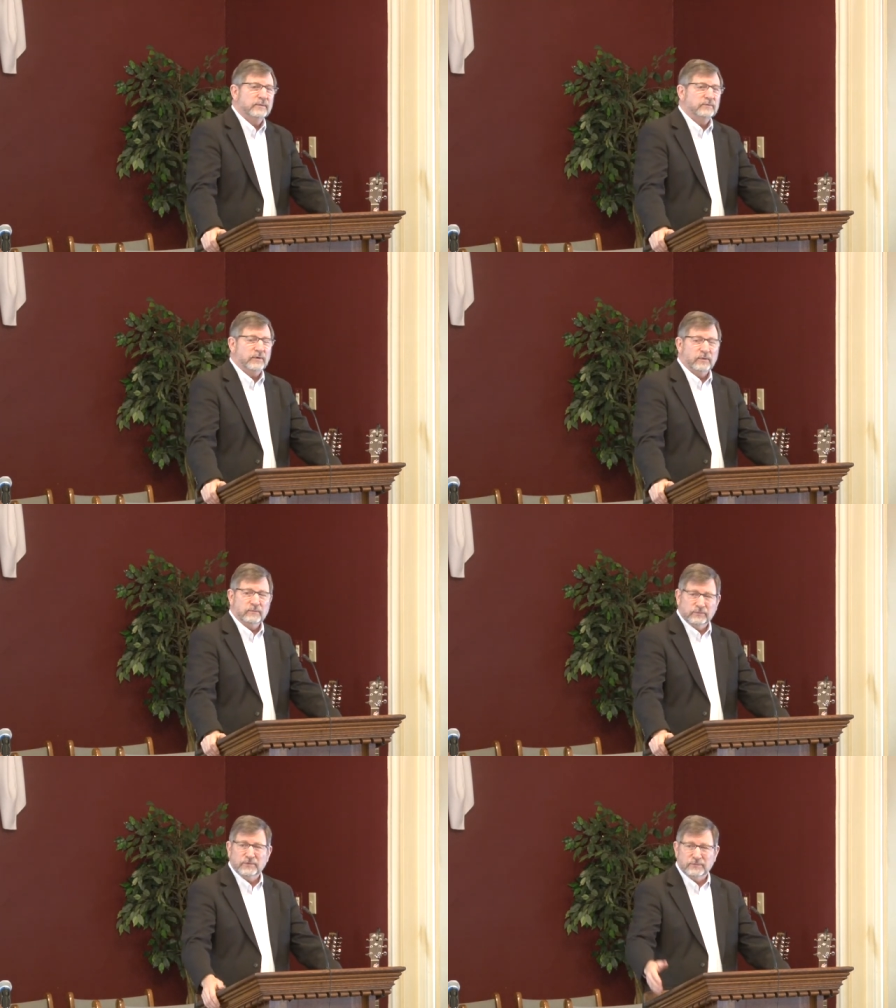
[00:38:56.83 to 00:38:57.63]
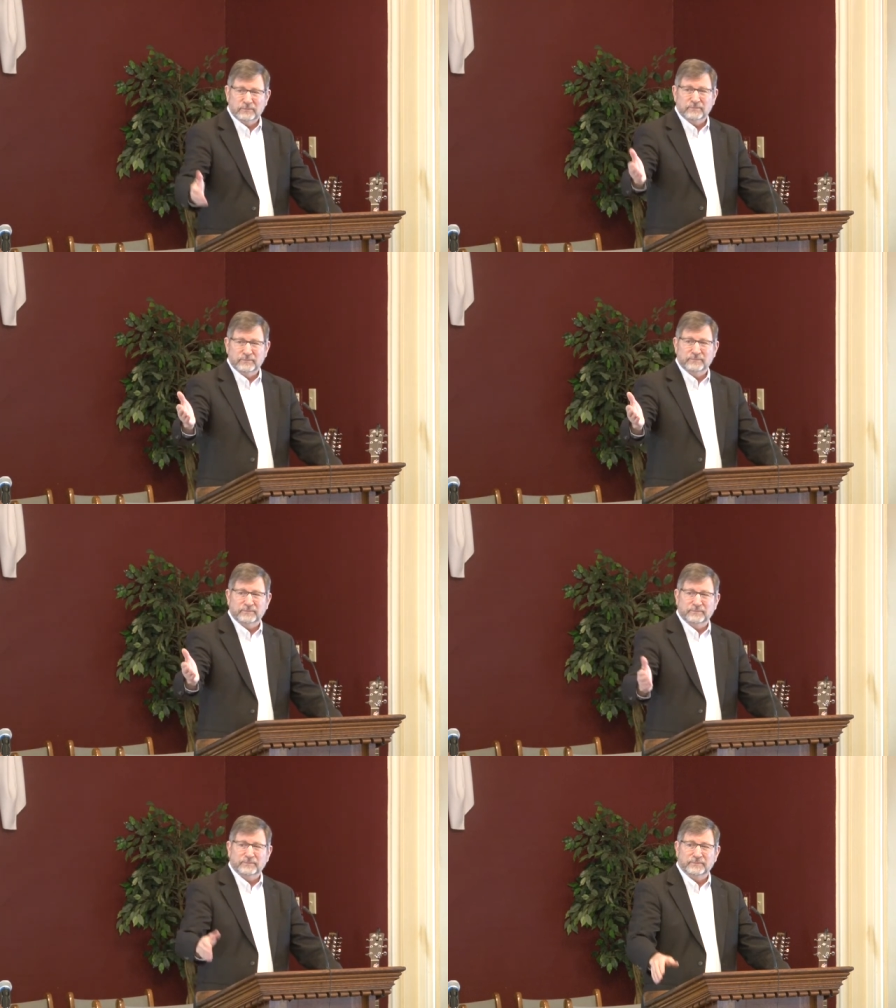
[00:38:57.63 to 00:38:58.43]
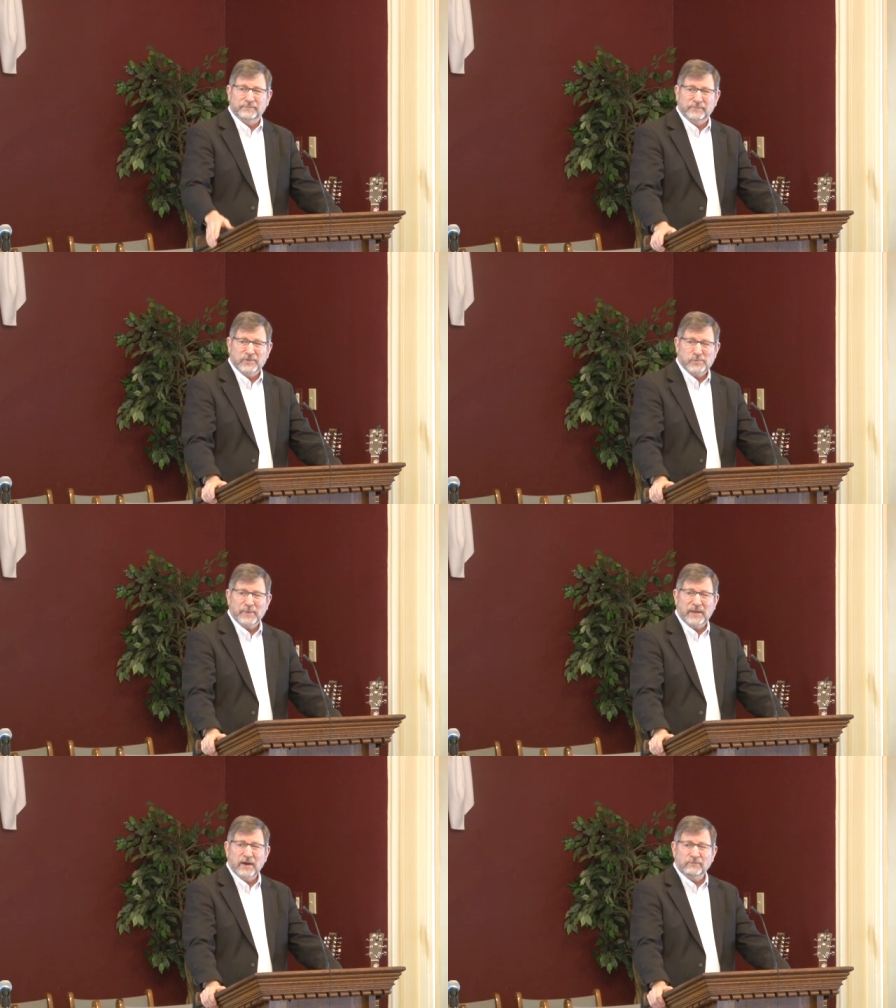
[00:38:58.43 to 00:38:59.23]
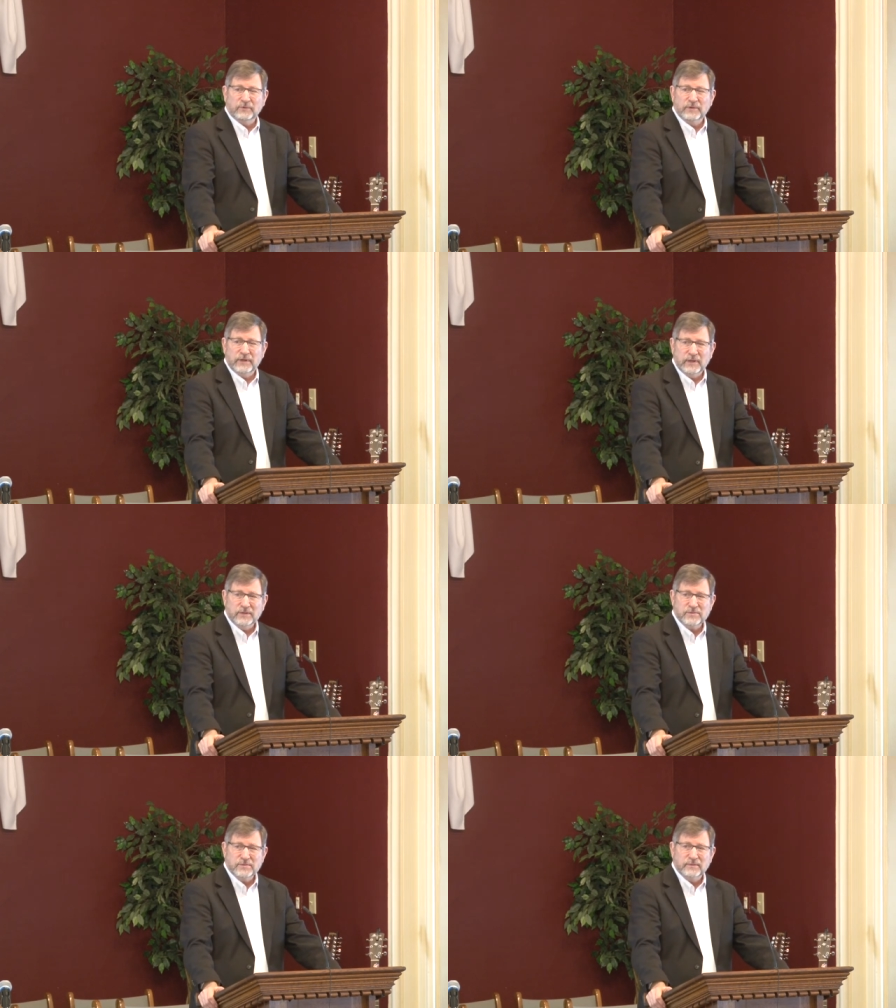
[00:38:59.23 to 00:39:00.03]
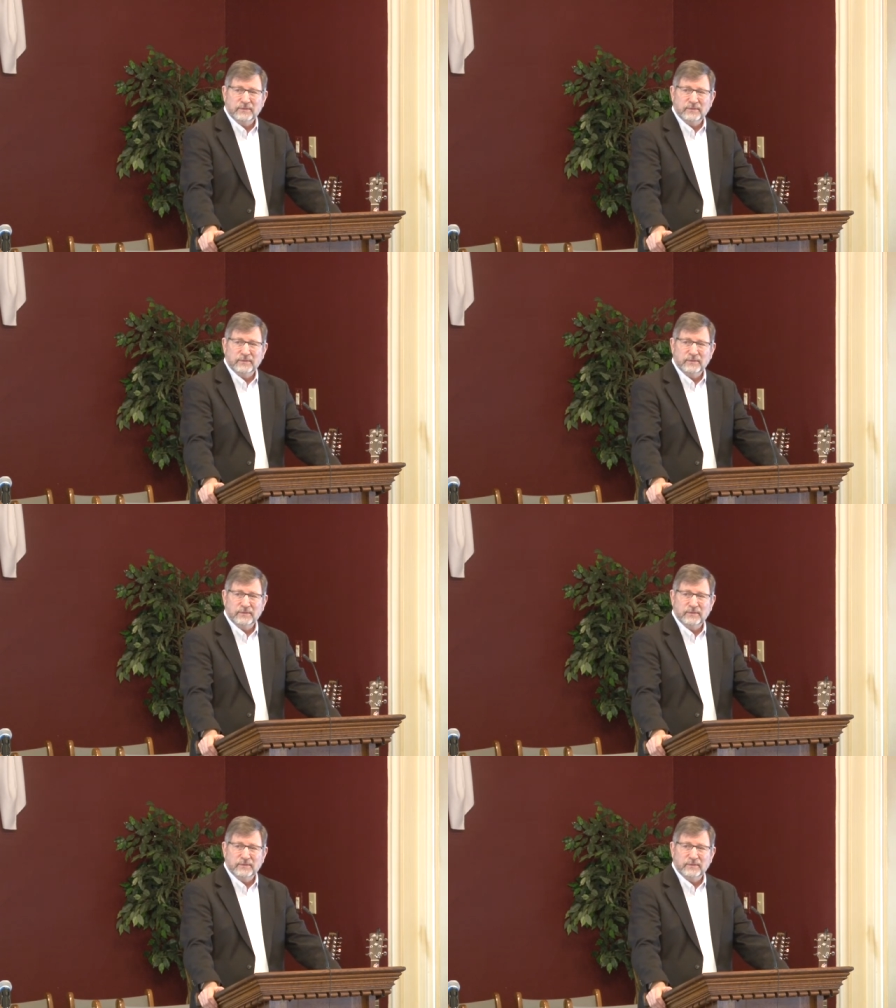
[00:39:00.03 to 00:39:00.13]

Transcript: So just, just be careful, deacons.